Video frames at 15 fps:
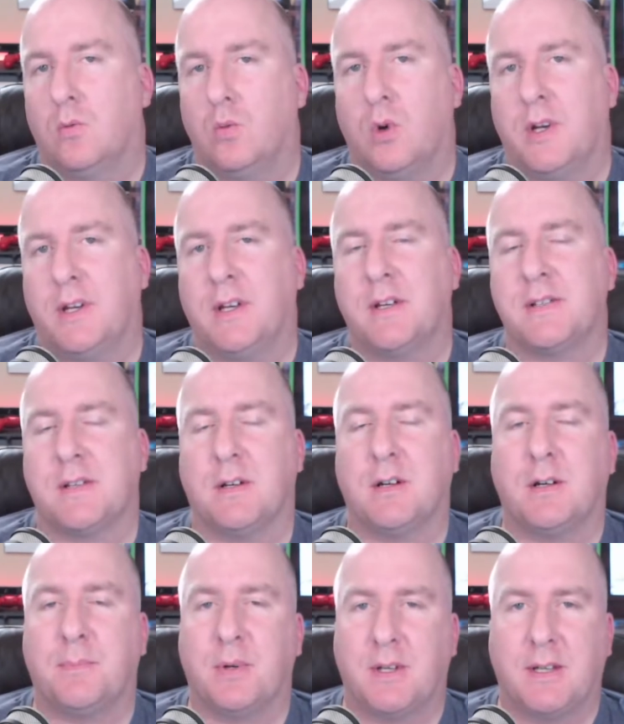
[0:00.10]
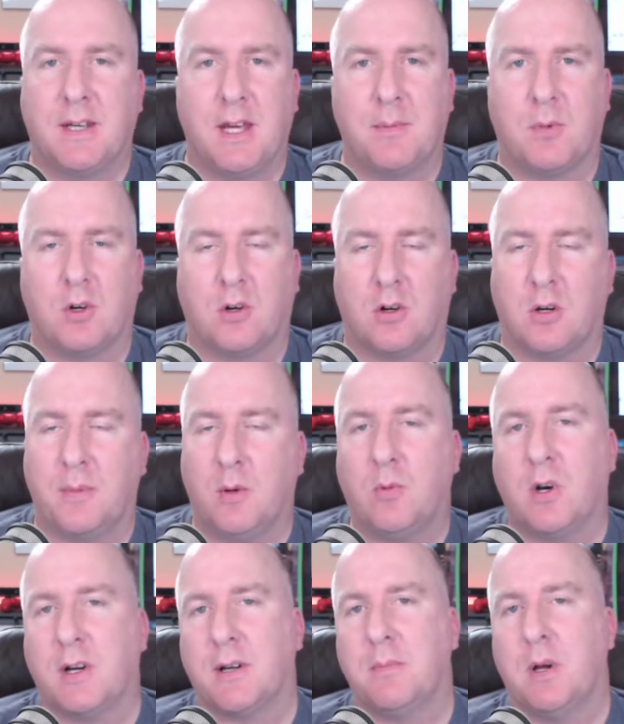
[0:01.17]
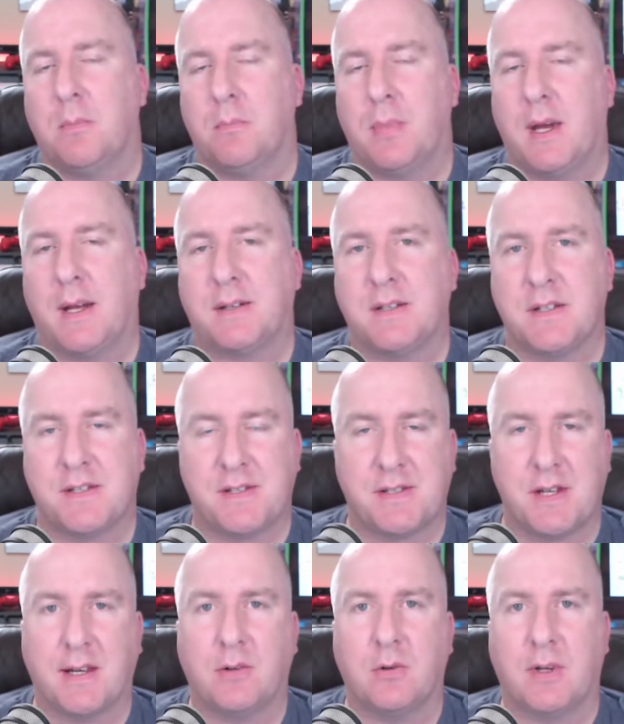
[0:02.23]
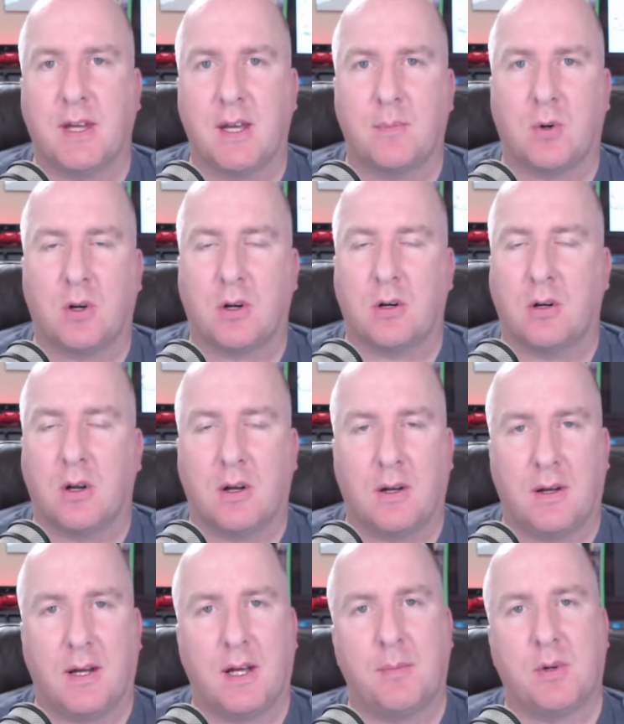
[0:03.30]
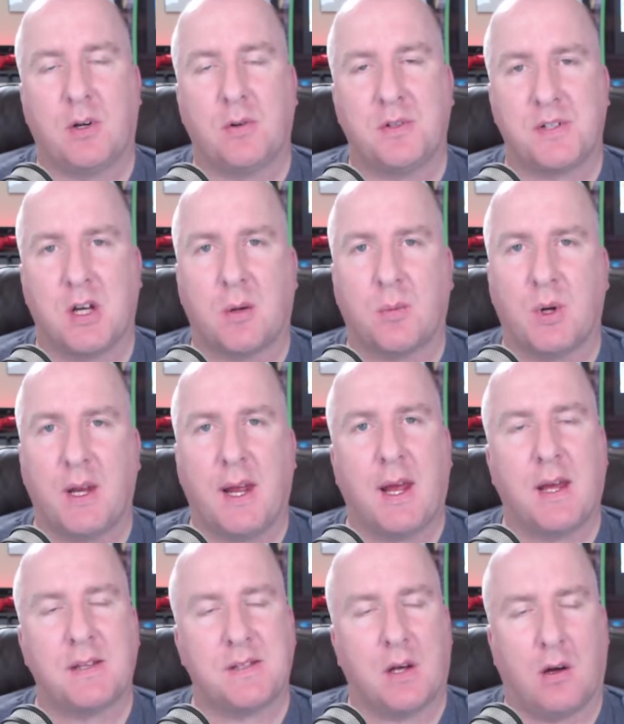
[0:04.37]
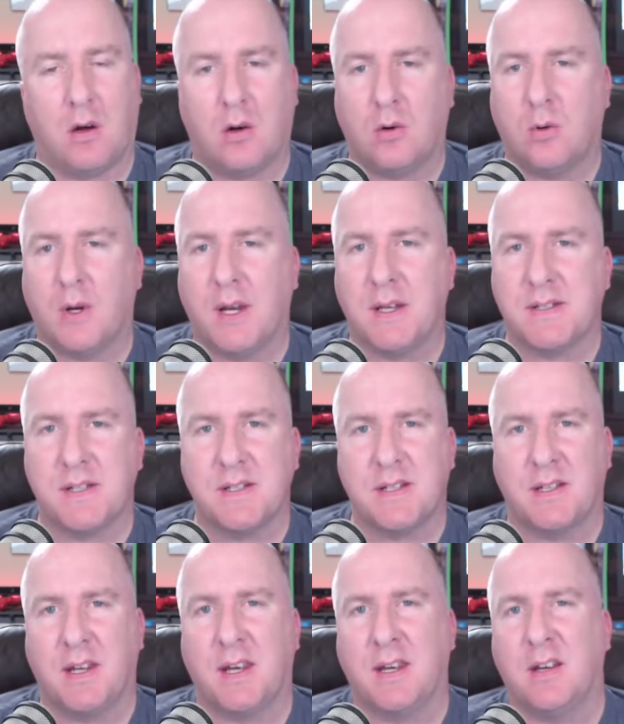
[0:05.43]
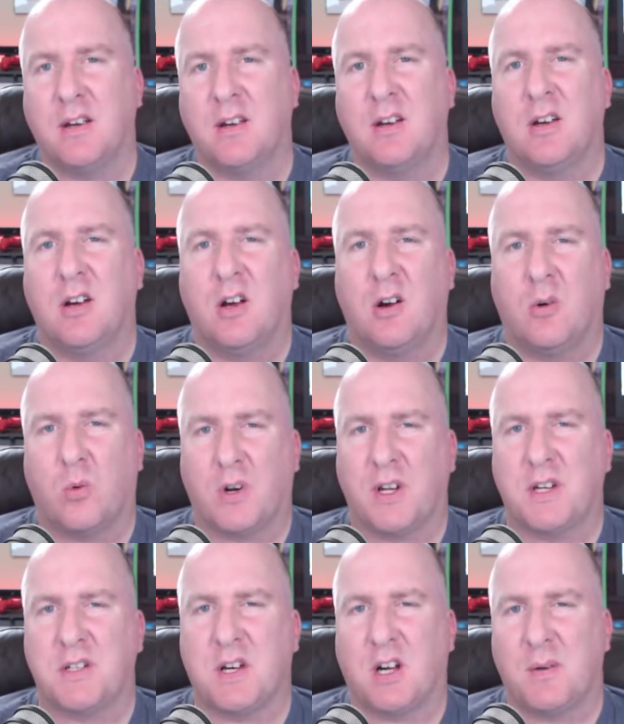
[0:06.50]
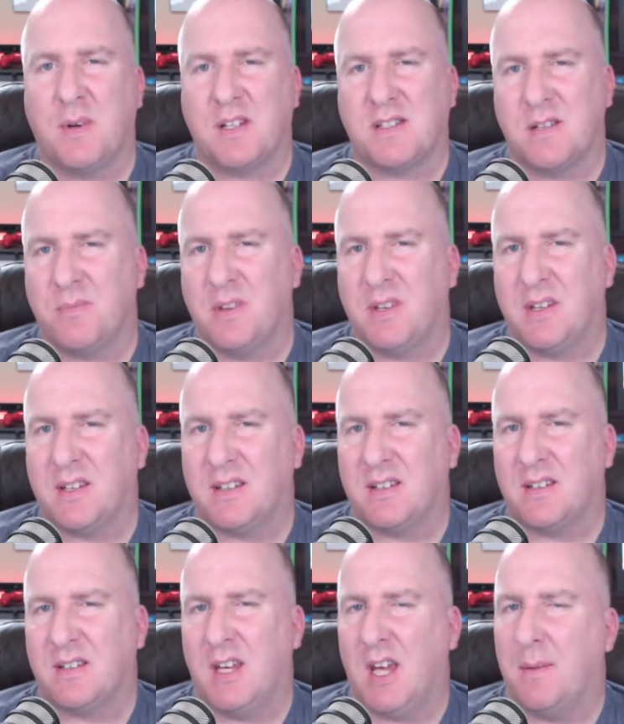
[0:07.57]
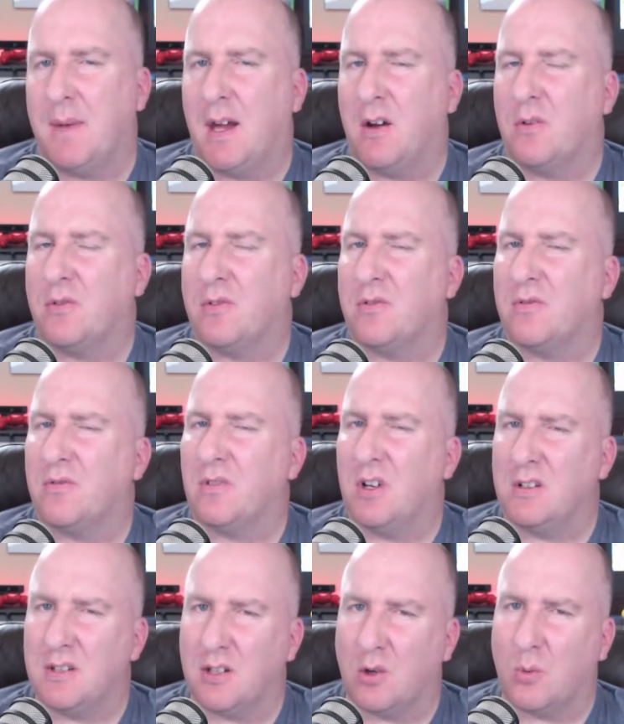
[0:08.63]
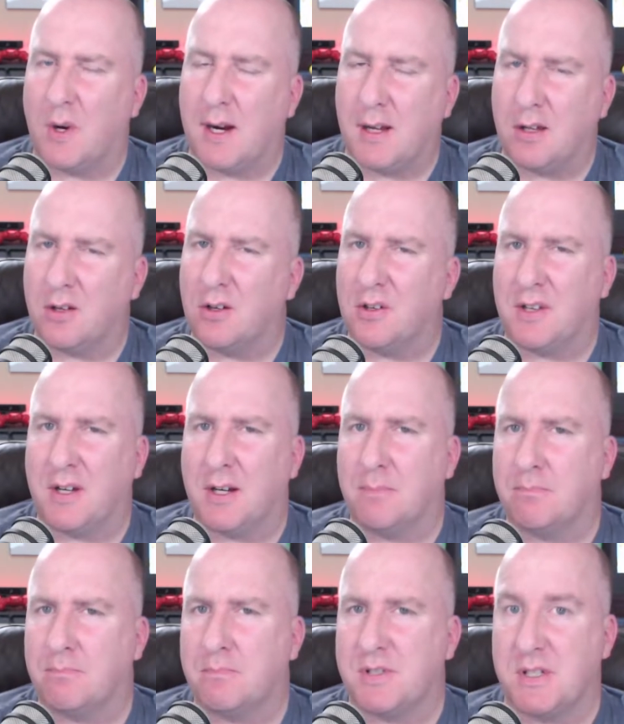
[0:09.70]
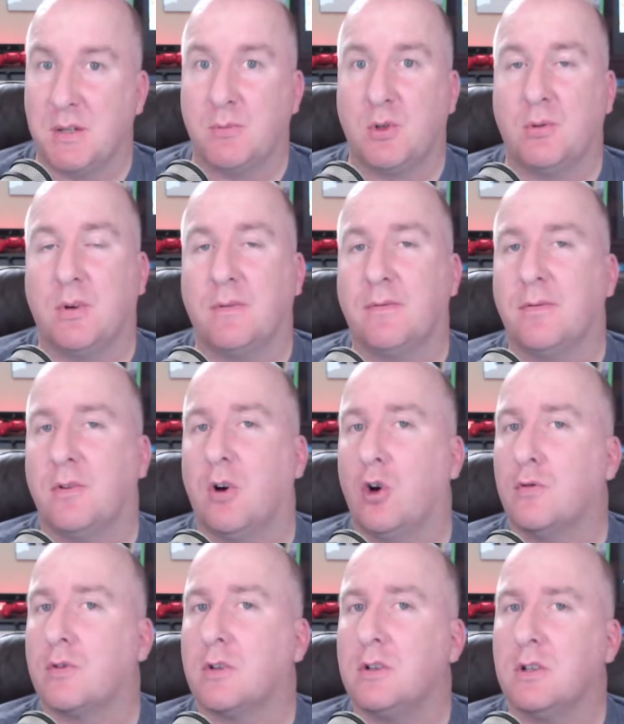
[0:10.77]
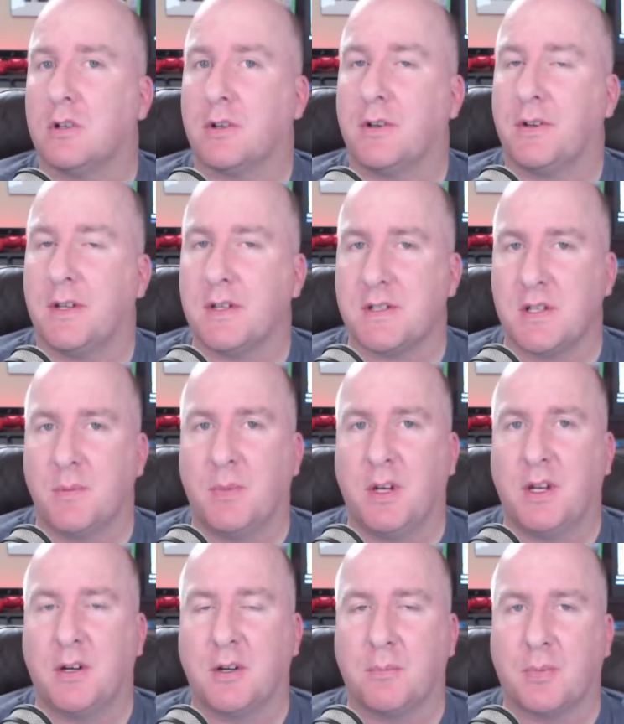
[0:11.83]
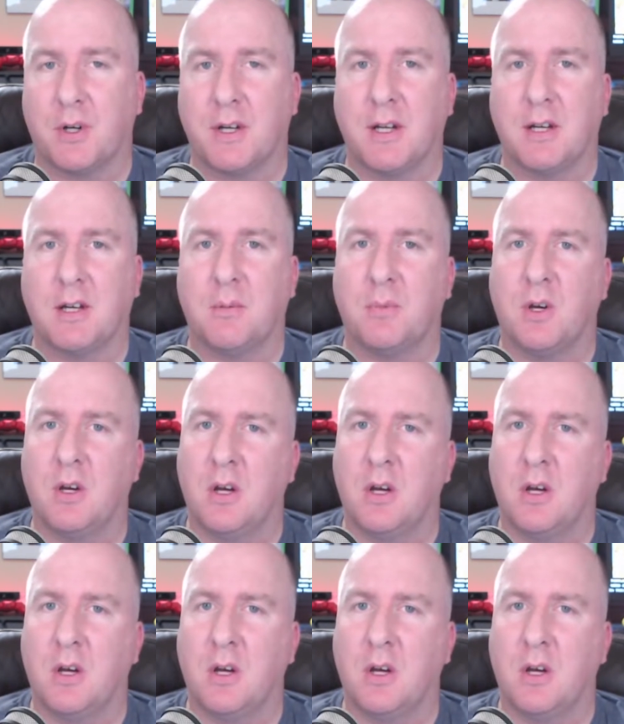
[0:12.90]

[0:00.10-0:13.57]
What is up, Gamer Army? Welcome back to PsykoGamer. I'm your host, Aubrey, as always, and today we're going to talk about something that came out a little while ago that I seem to have overlooked, that somebody ended up bringing up